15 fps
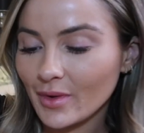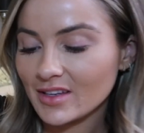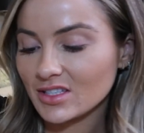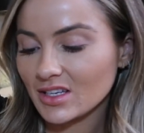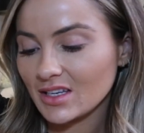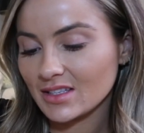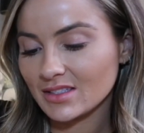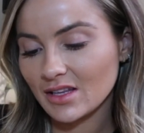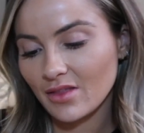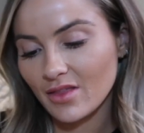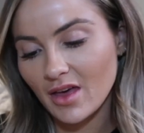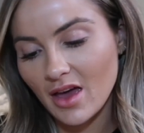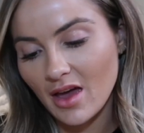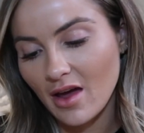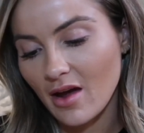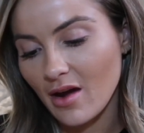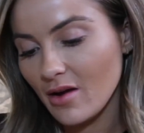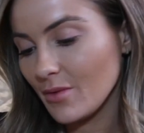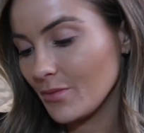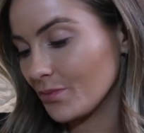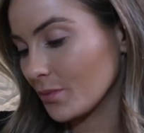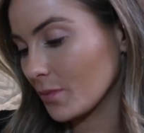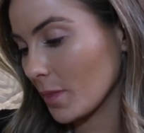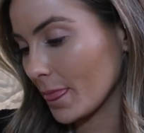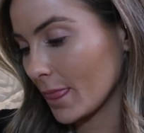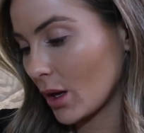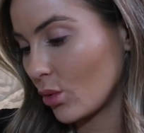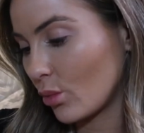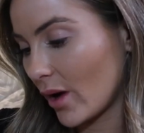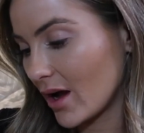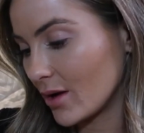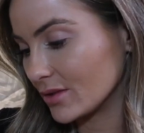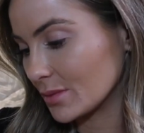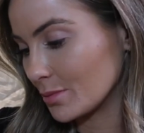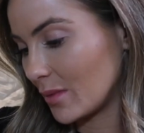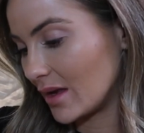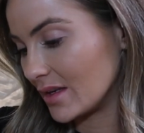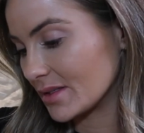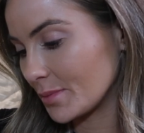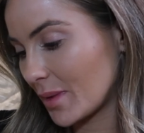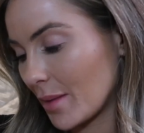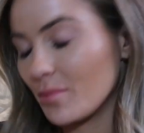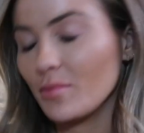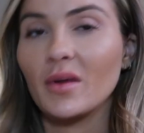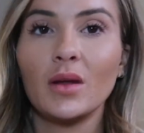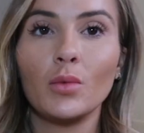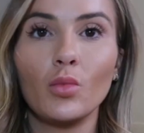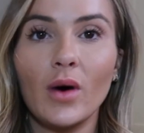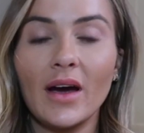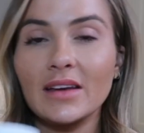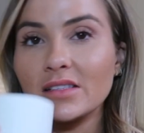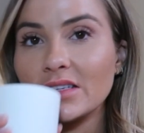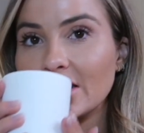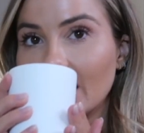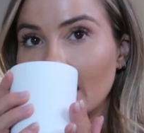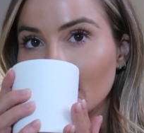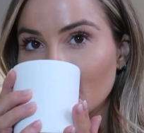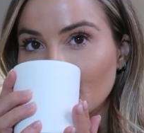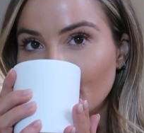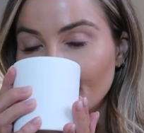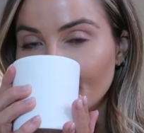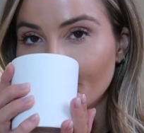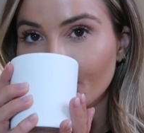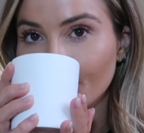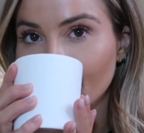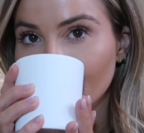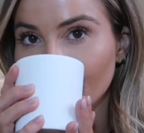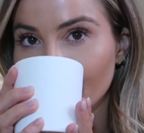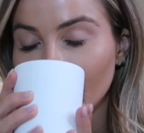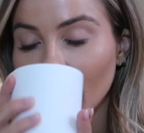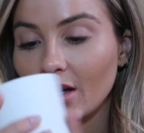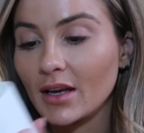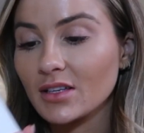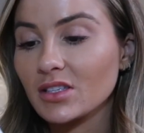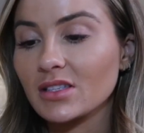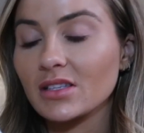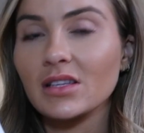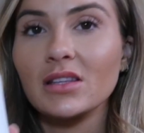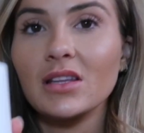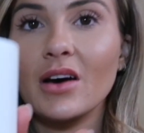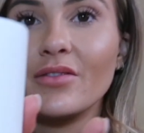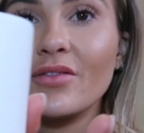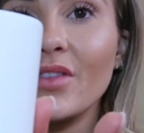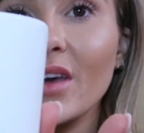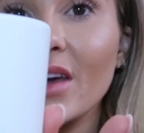Which is there wild mint peppermint and white tea candle and I just love